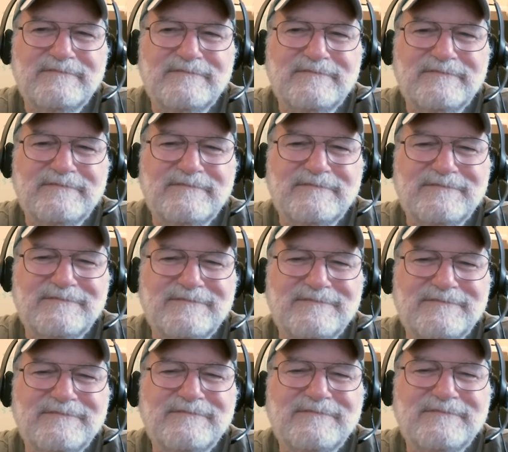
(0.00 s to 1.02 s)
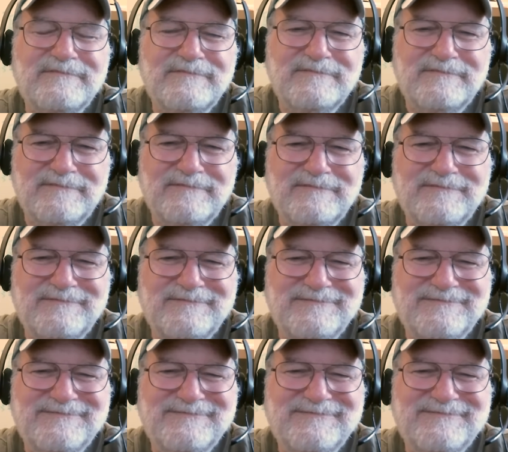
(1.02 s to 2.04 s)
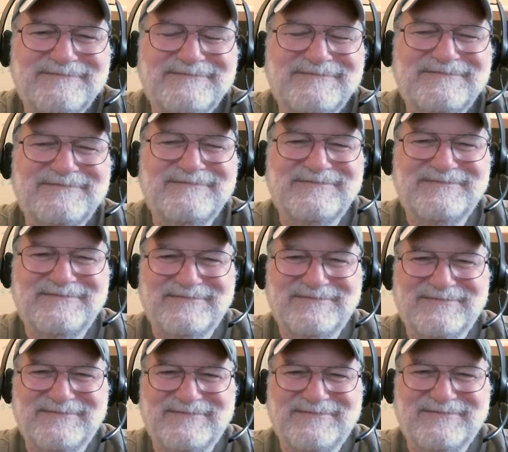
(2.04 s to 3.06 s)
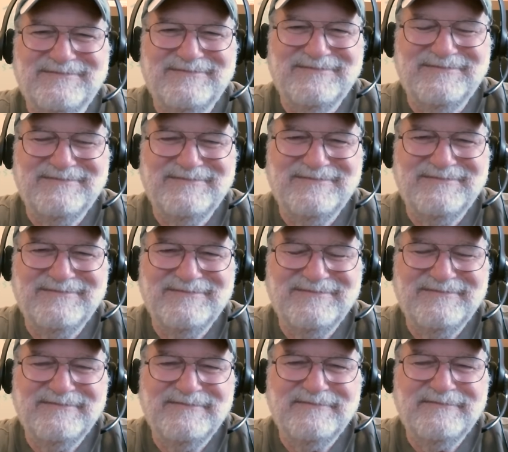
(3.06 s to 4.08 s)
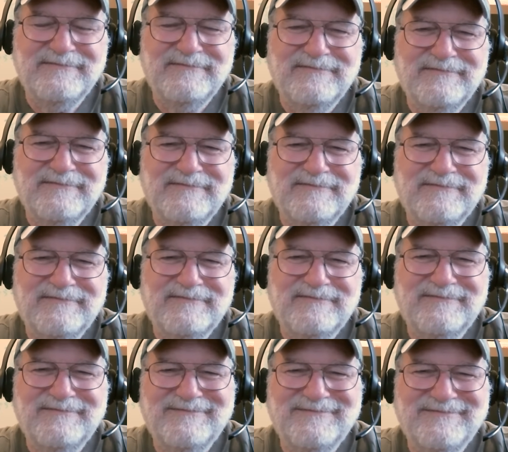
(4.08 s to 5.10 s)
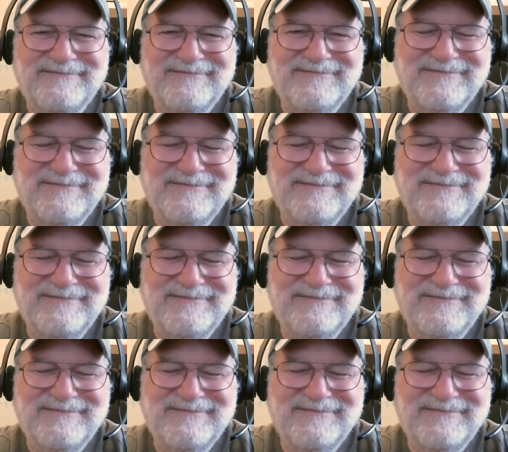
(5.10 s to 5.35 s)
[no speech]